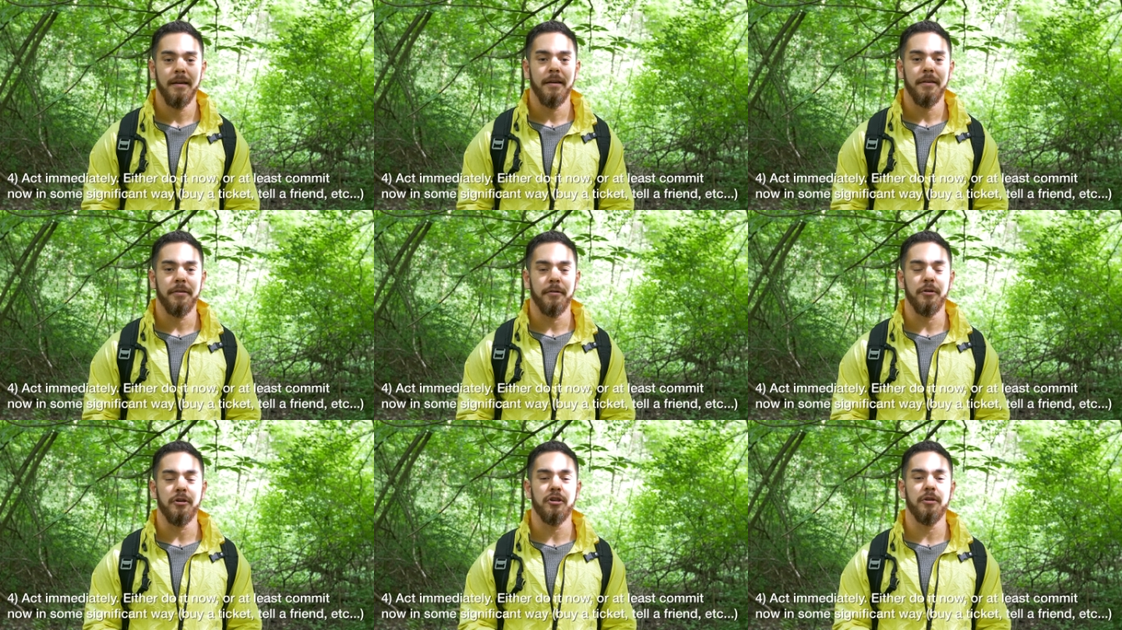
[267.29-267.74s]

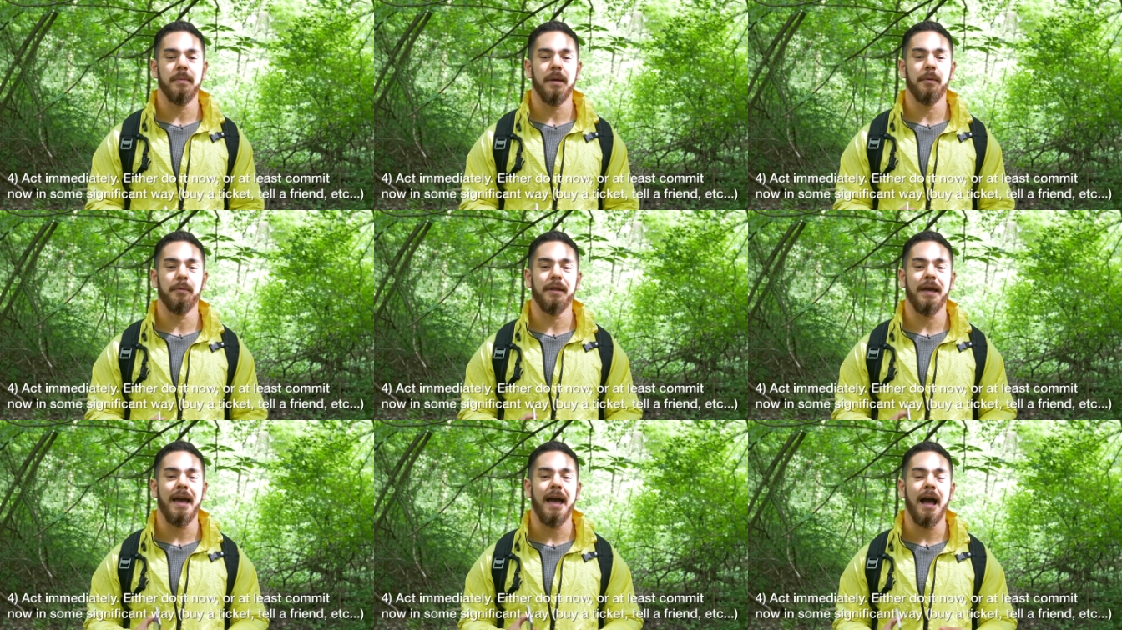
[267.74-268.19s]
So you should be
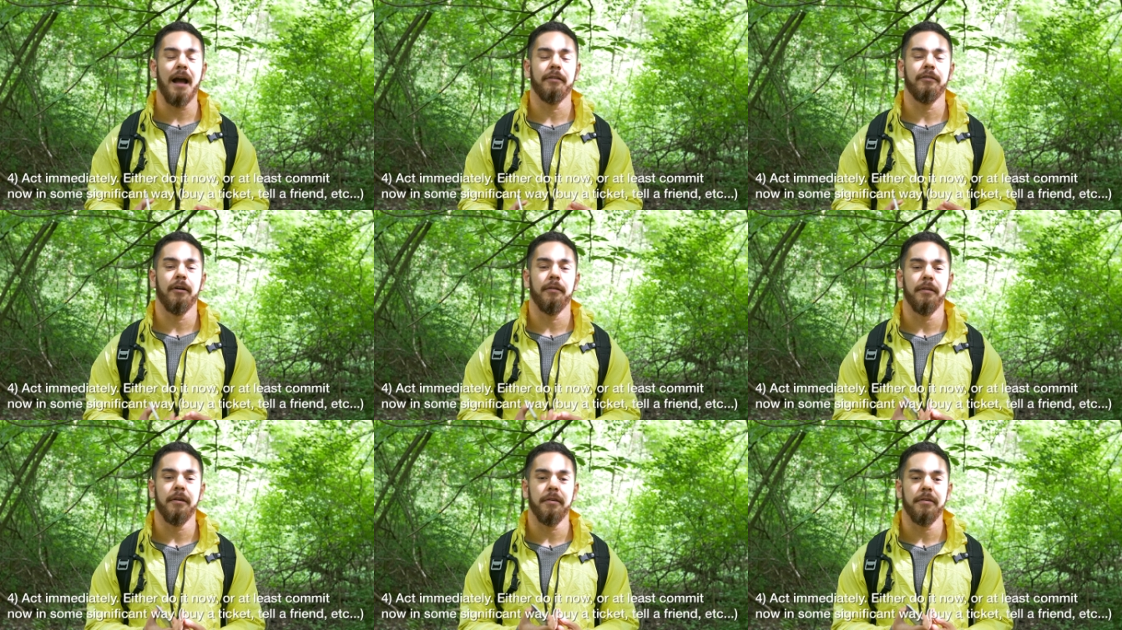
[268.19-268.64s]
able to
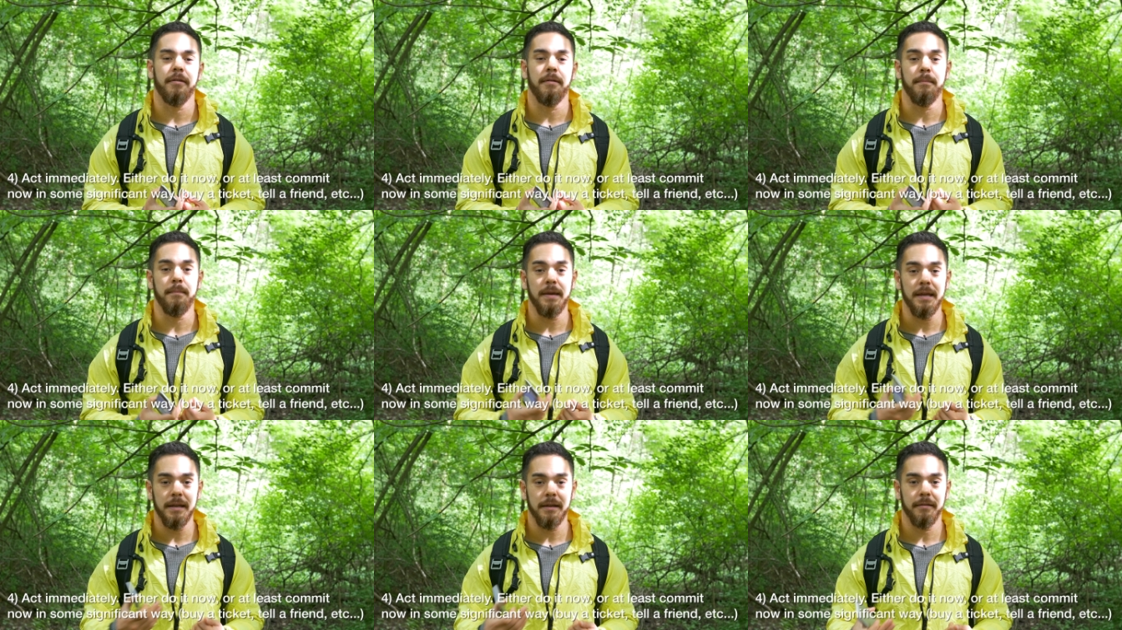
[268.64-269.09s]
act on this
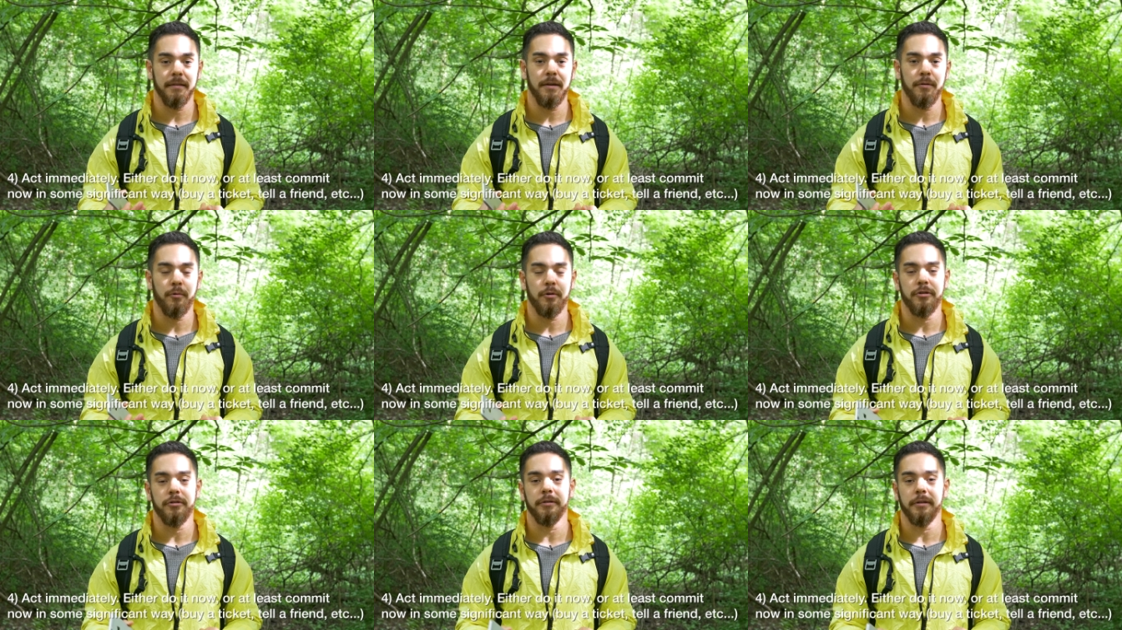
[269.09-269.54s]
immediately
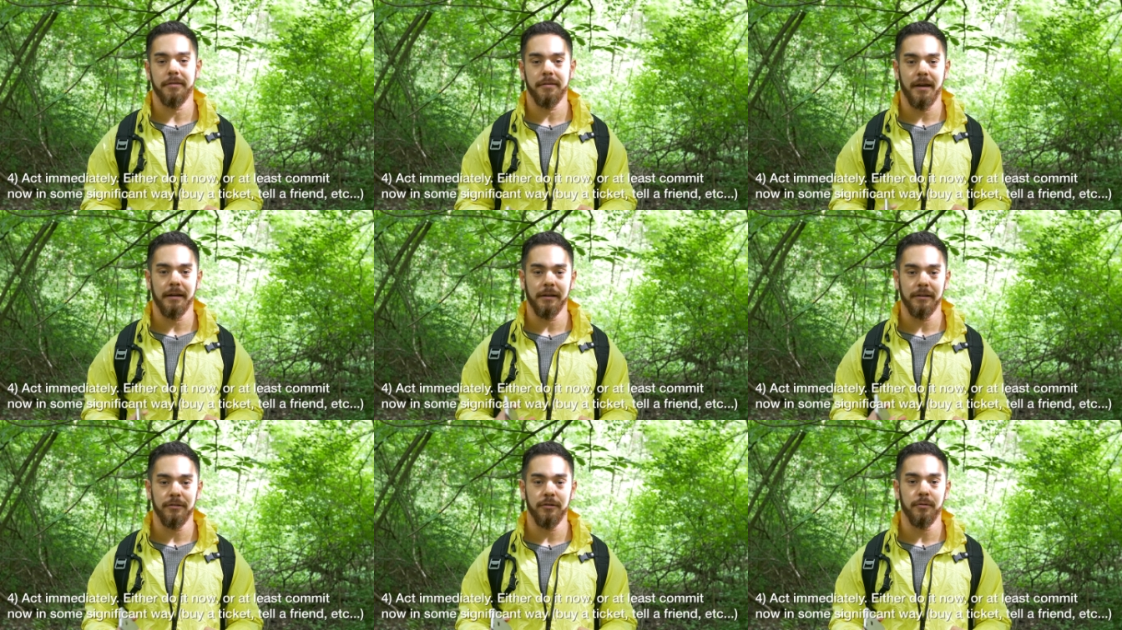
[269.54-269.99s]
once you
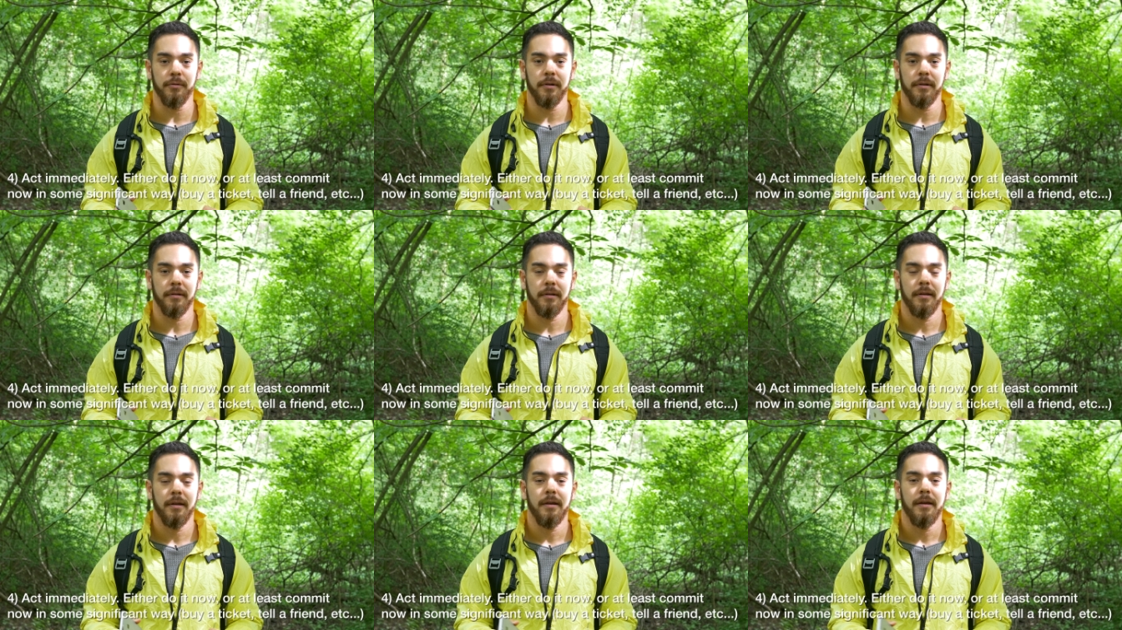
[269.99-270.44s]
decide to do it,